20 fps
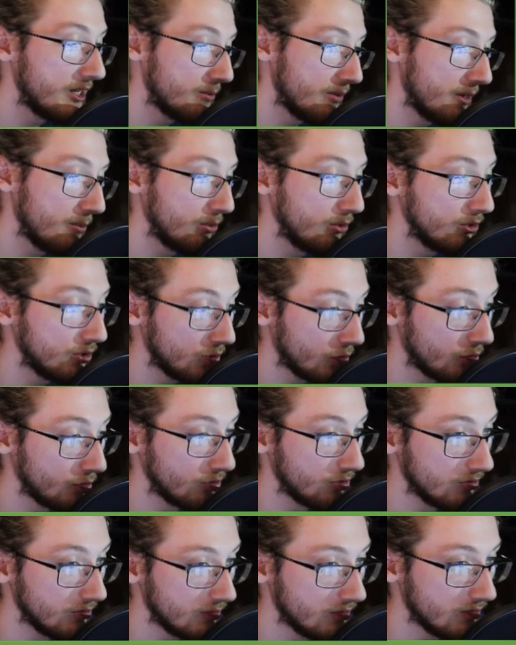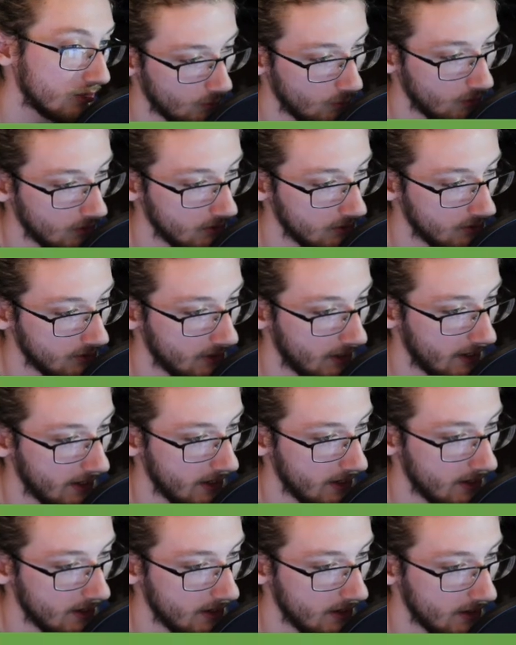people's turns. We'll
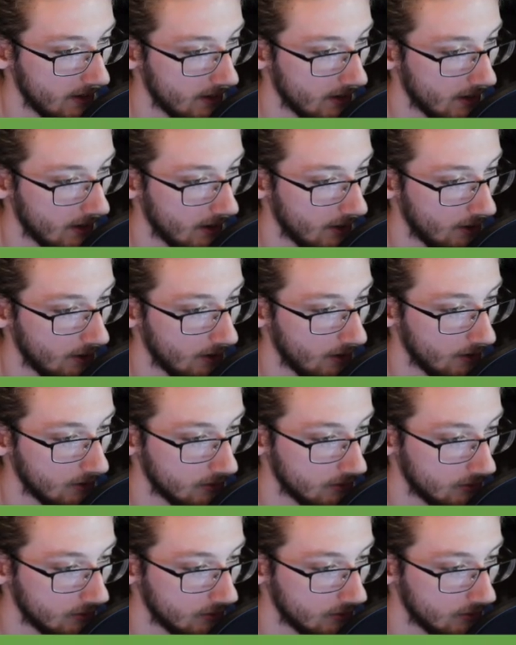say, I don't know.